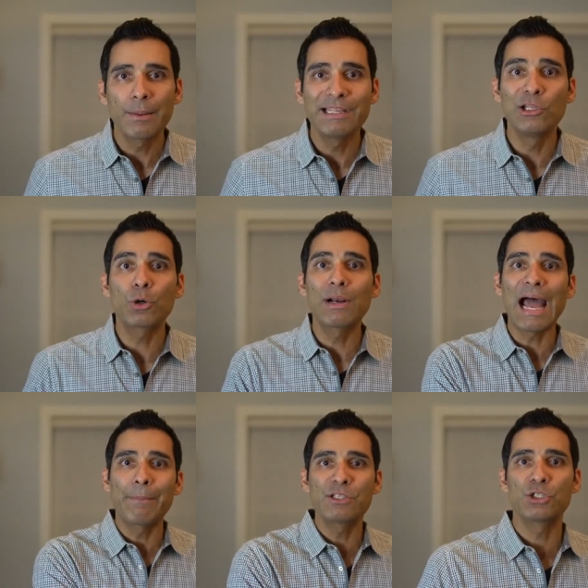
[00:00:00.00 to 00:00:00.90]
I mean, look what
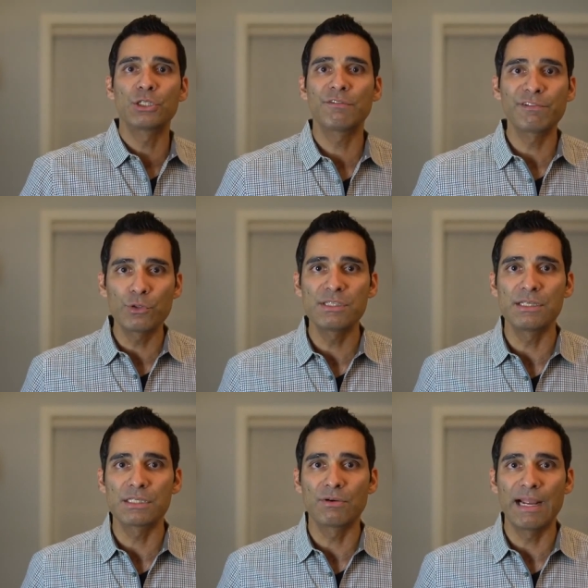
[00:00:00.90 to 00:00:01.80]
happens during the flu
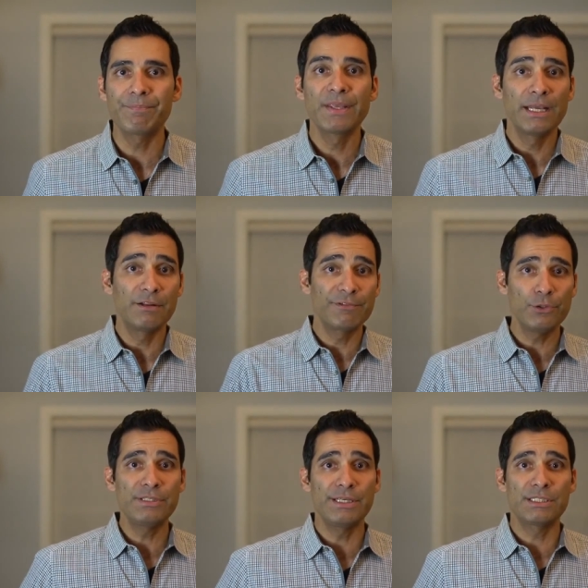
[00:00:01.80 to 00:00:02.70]
season, right? In the
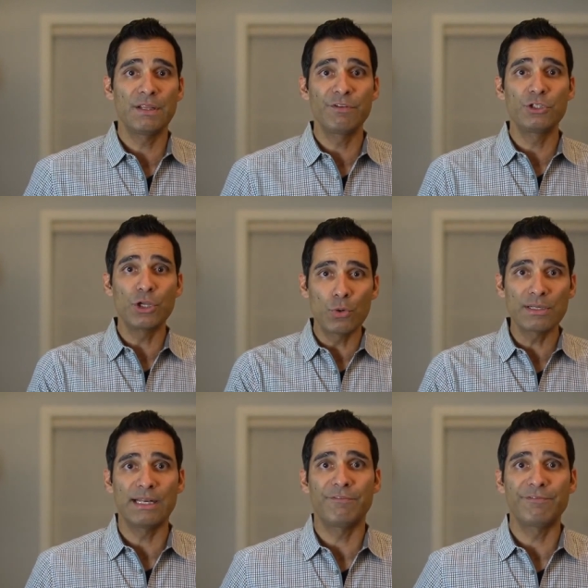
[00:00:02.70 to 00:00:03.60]
flu season, if you
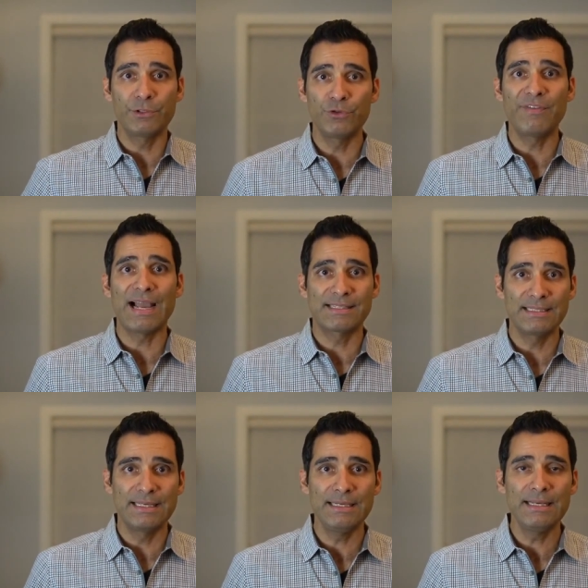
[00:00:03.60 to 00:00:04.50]
don't get a flu
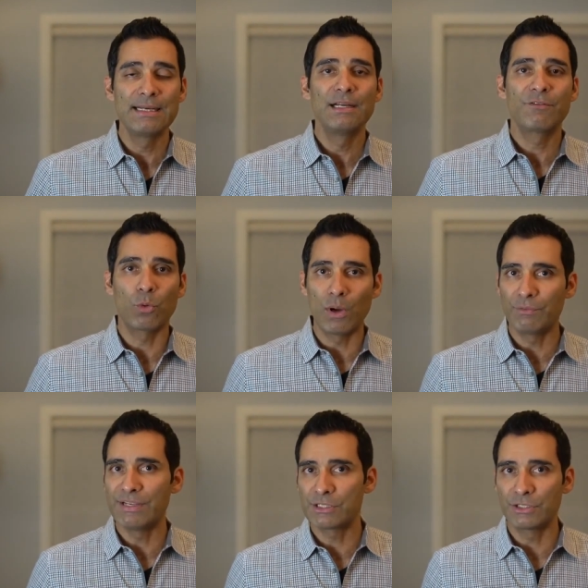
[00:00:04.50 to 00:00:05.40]
vaccine for one
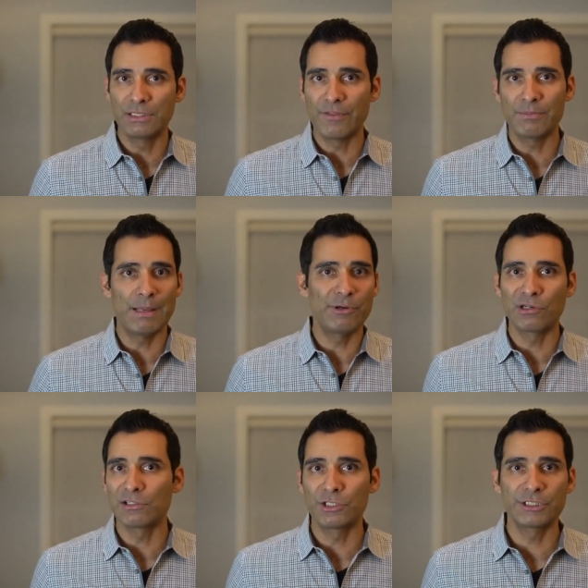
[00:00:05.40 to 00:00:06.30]
reason or another, maybe
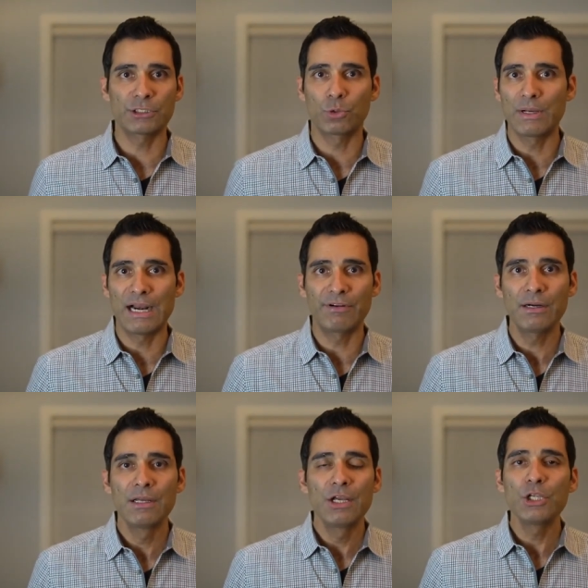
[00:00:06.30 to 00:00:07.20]
you're allergic or
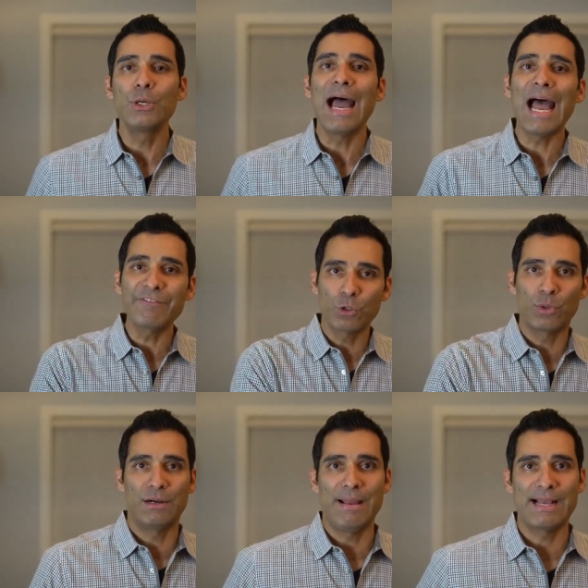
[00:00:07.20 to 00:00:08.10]
whatever, you have to
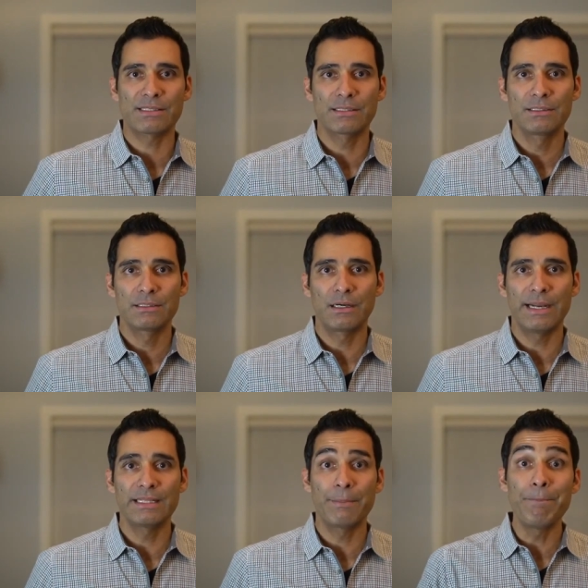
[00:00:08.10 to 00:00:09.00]
wear a mask. All
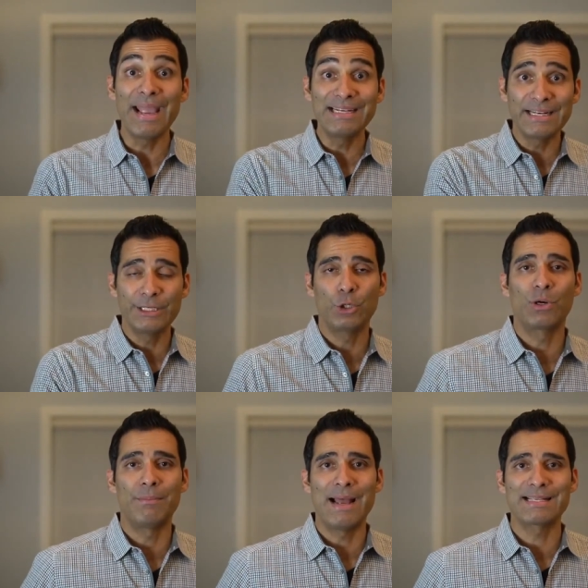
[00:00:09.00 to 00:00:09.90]
right, they're mandating you to
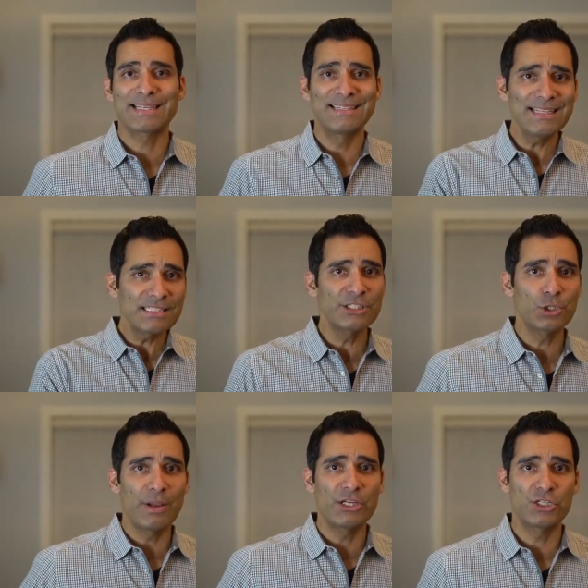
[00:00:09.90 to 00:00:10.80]
wear a mask. In this
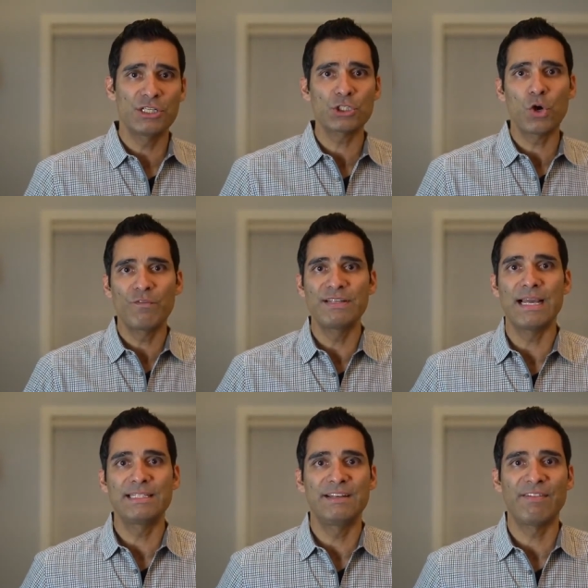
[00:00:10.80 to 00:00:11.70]
situation, this COVID
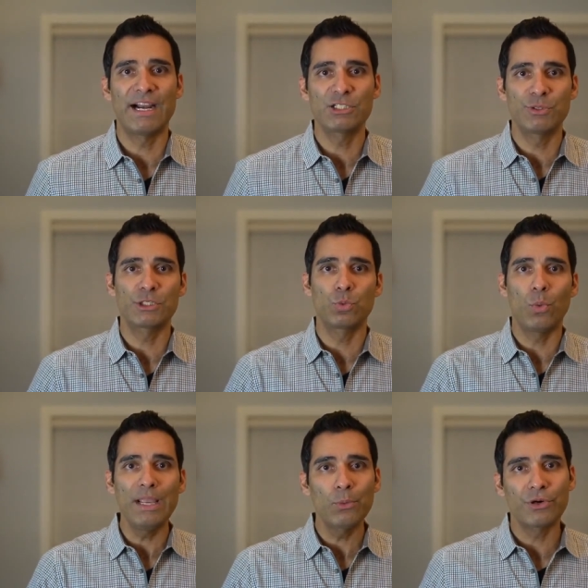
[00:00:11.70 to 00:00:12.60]
19 virus, which is
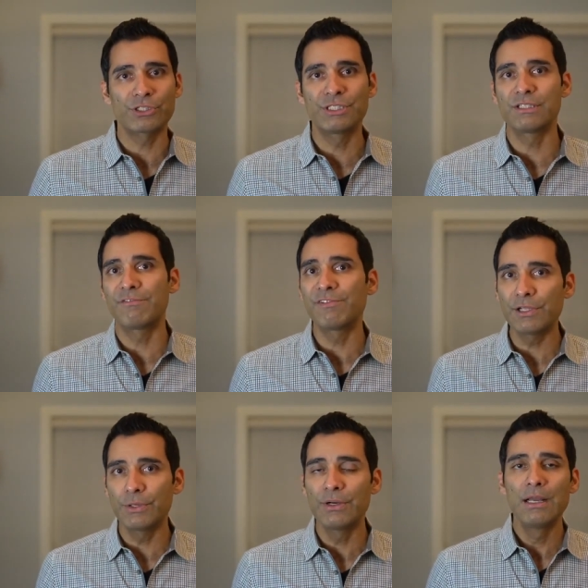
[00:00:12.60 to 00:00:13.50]
way worse than the
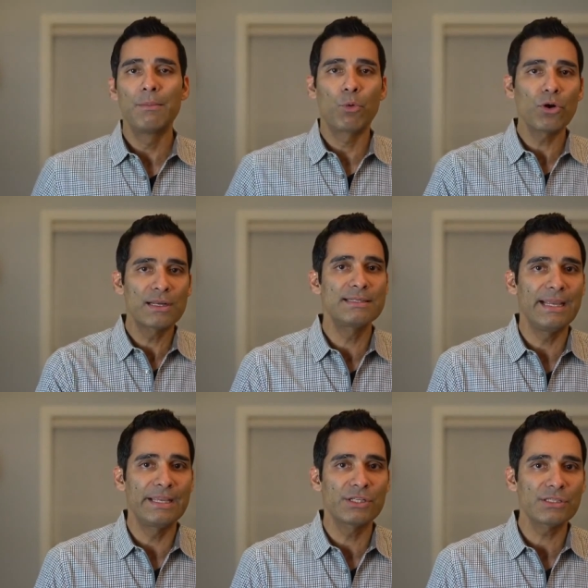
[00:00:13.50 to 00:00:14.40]
flu, more
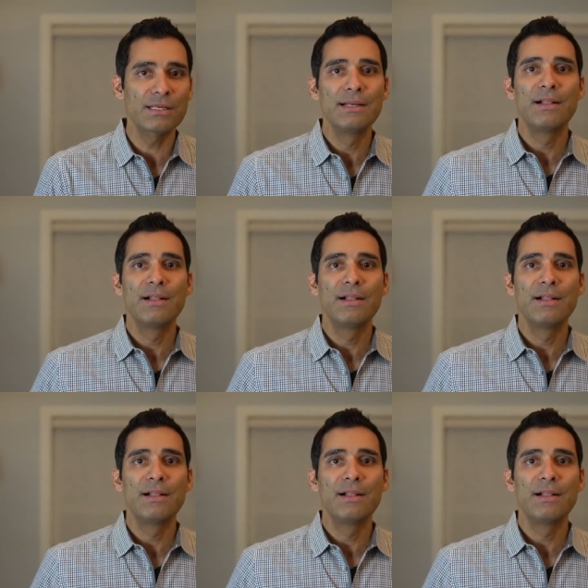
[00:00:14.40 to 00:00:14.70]
contagious,